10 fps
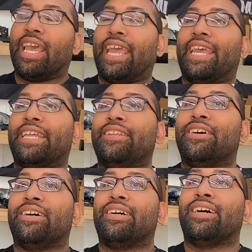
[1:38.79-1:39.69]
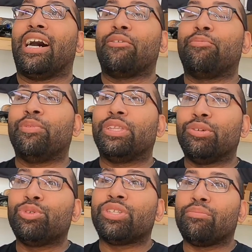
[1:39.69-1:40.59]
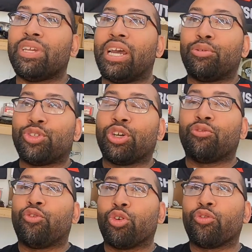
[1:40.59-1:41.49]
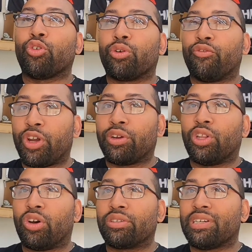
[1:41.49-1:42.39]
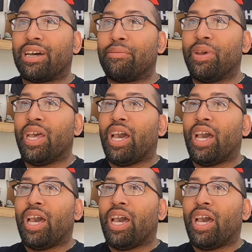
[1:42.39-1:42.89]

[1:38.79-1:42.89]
And uh, I, it was something I was looking for for a very long time.